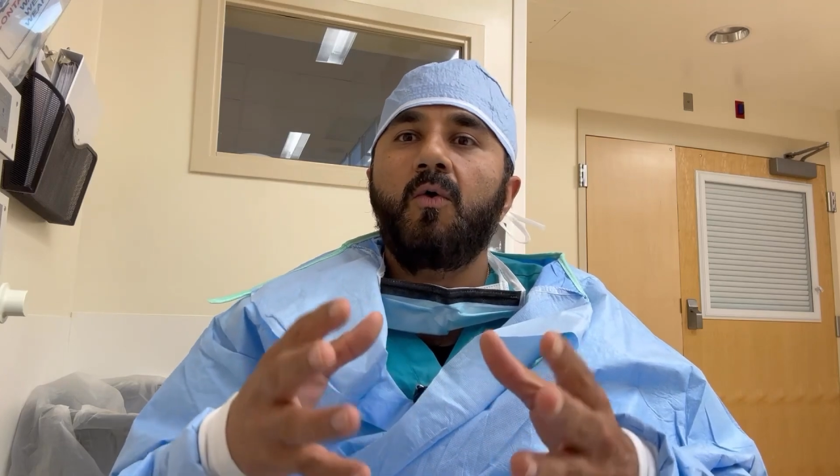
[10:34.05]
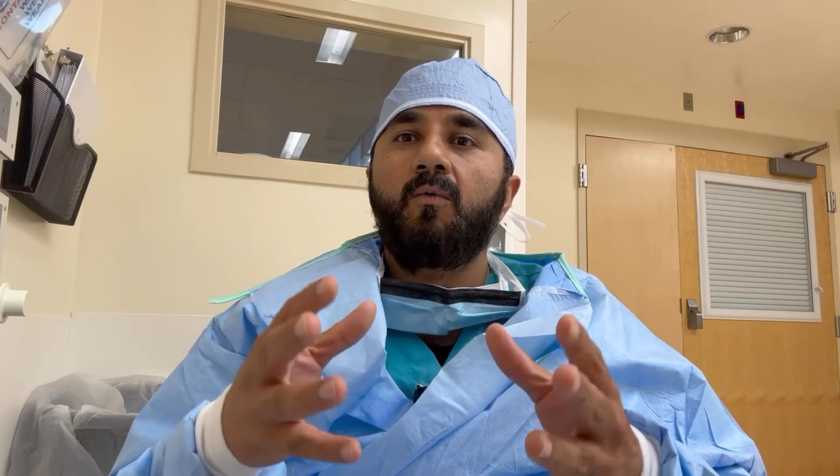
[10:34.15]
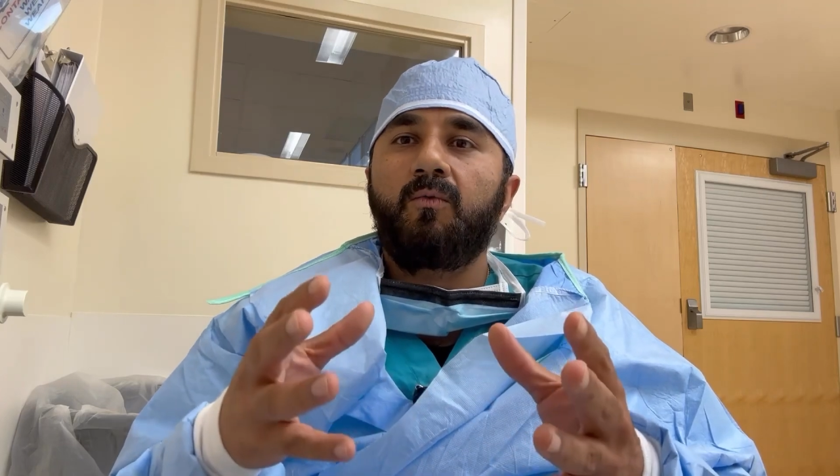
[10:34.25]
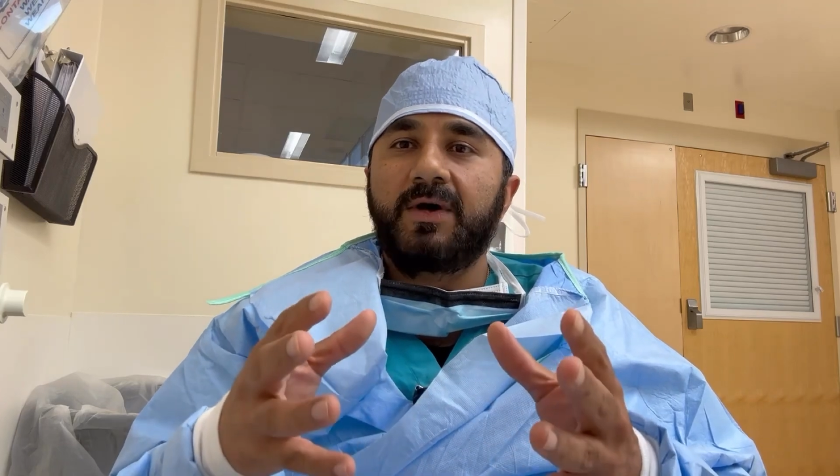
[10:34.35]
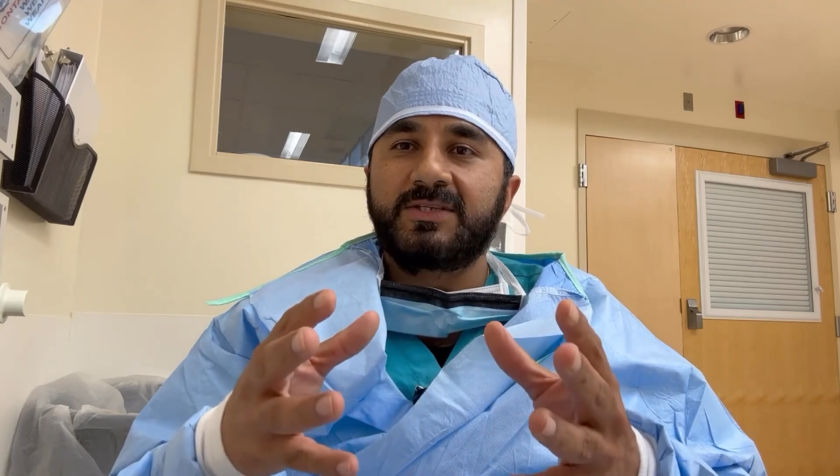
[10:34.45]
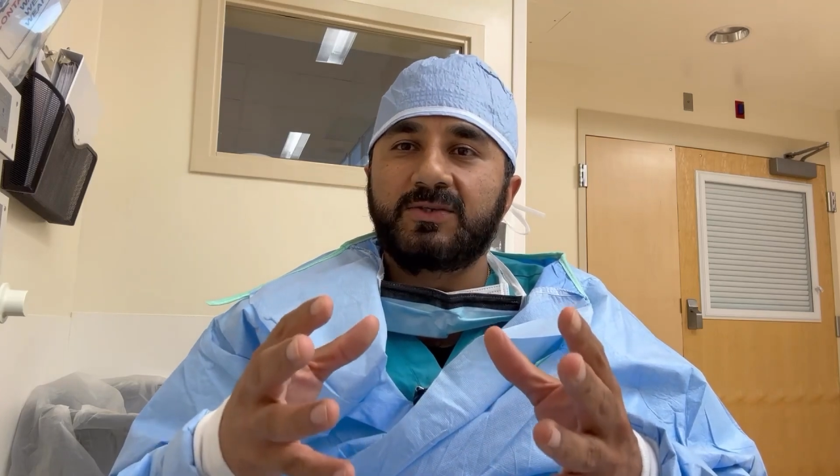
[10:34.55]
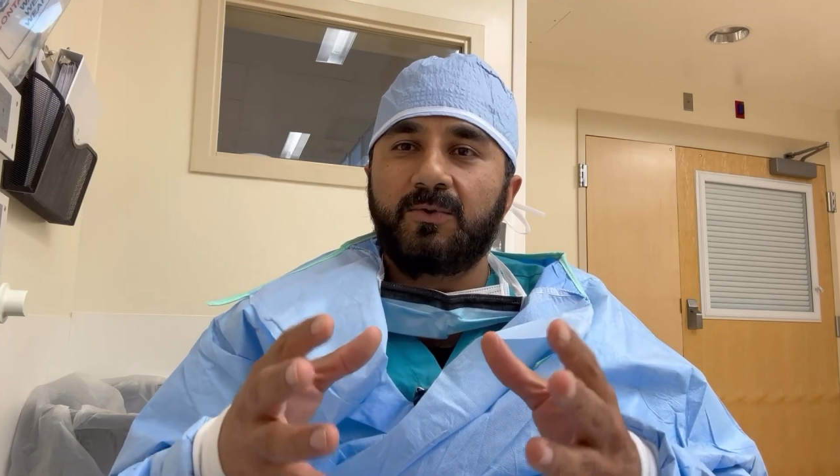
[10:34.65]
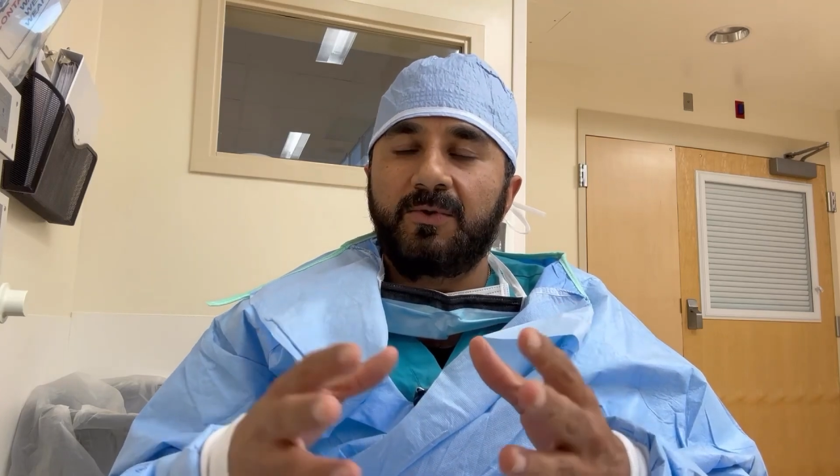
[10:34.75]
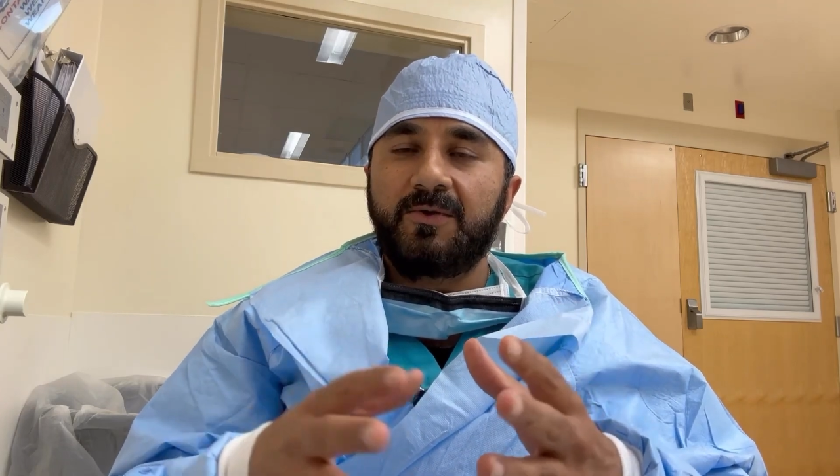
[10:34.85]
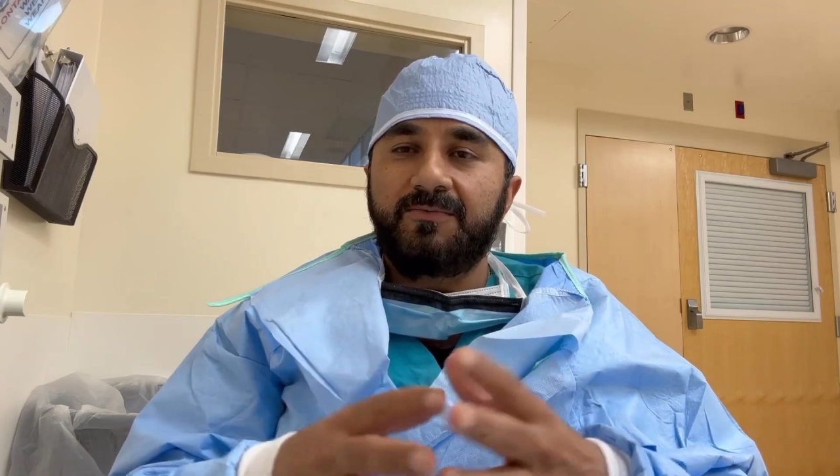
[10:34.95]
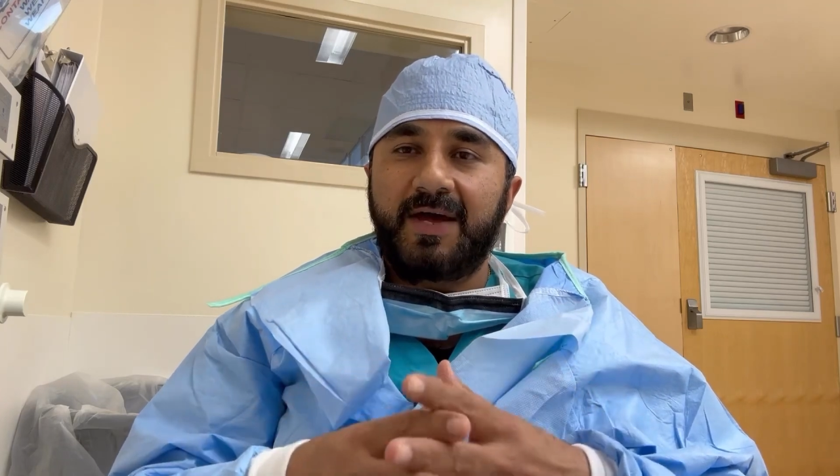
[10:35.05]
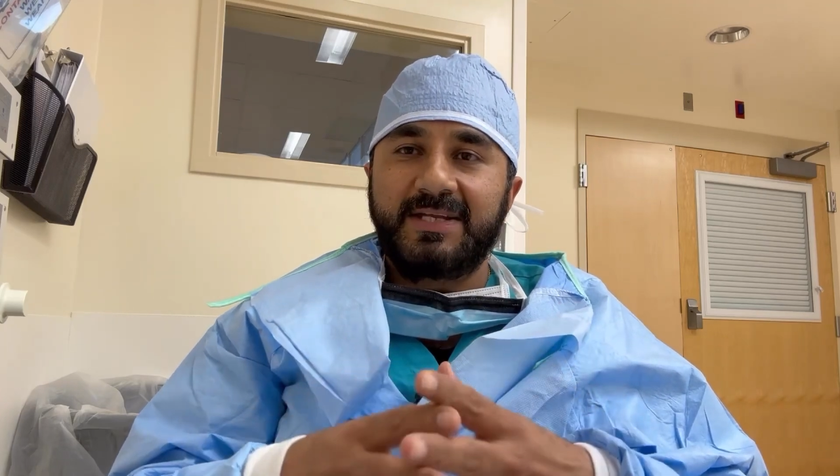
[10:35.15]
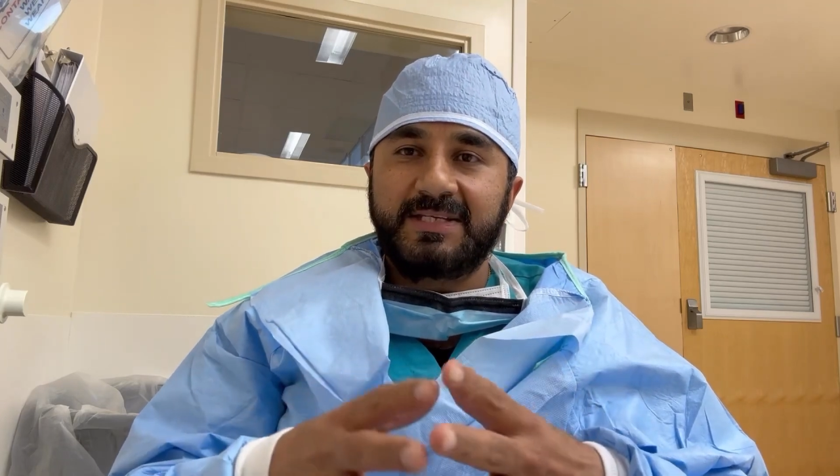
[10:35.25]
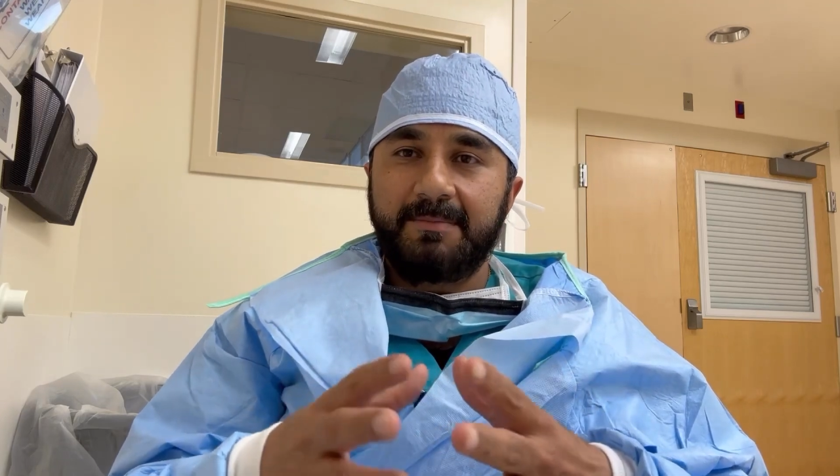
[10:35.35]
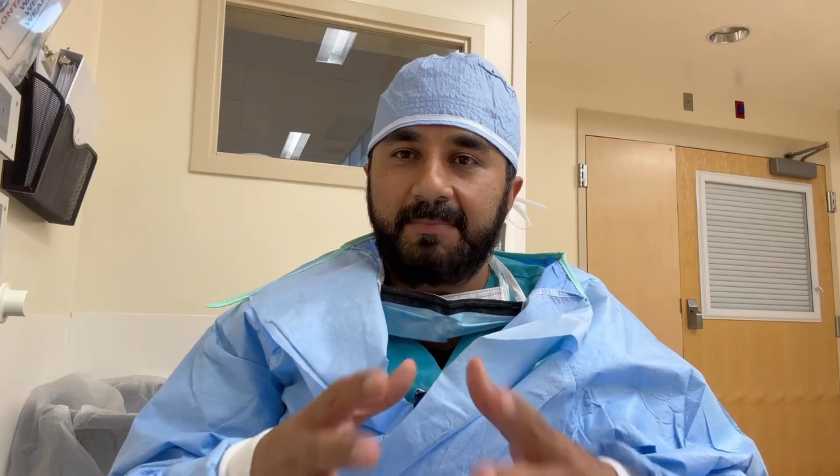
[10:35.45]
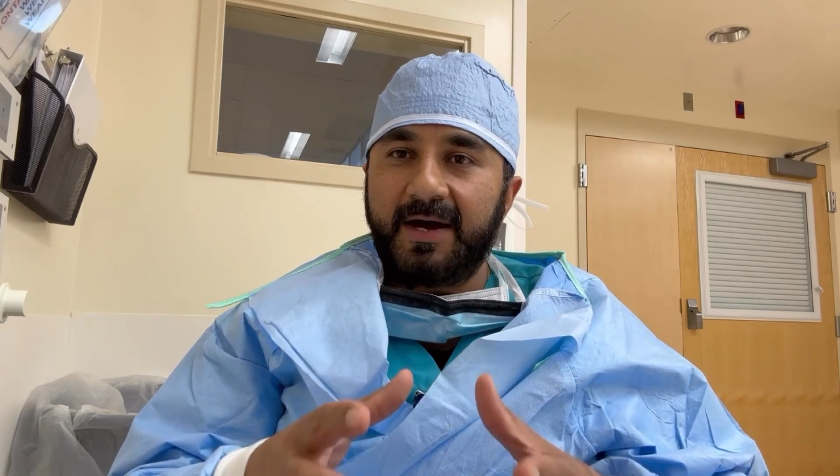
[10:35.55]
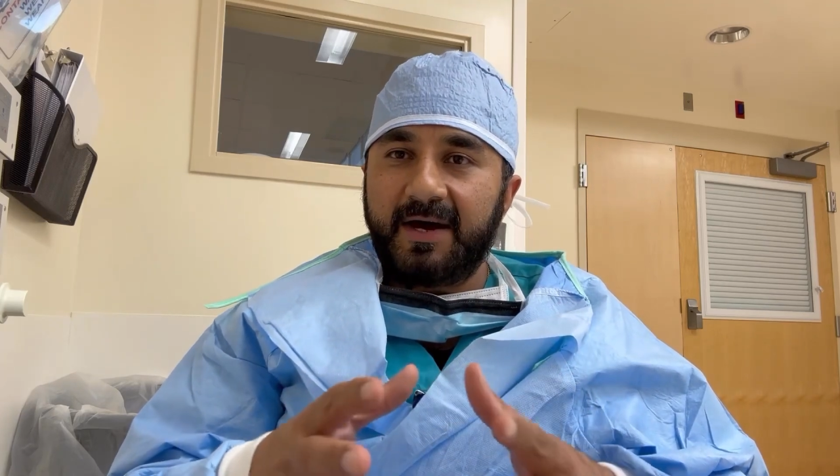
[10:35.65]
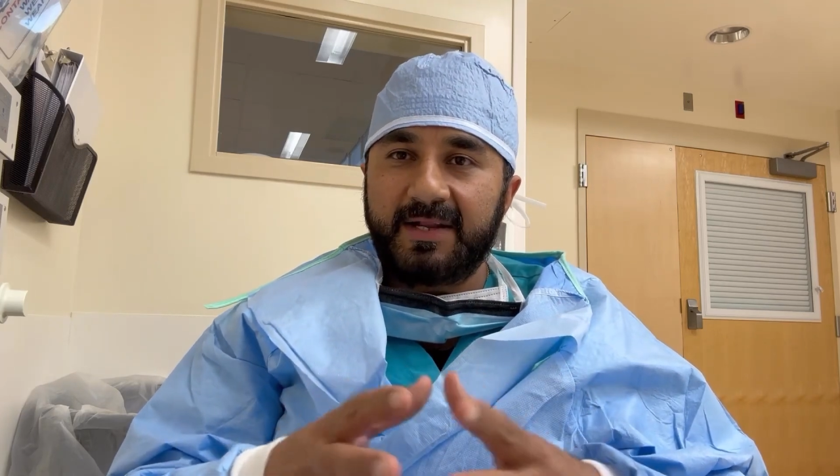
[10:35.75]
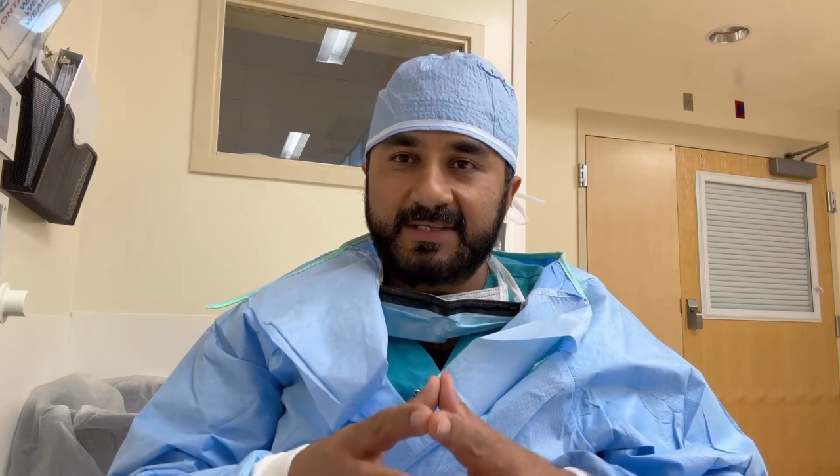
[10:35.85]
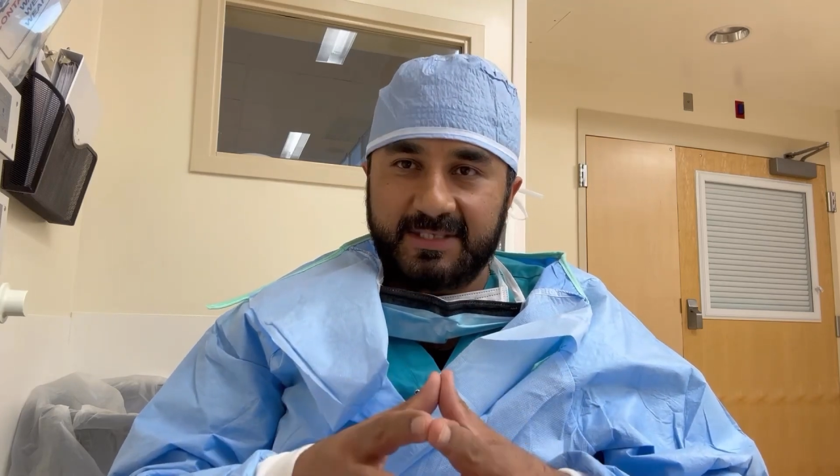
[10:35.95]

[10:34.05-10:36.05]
What sort of antibiotics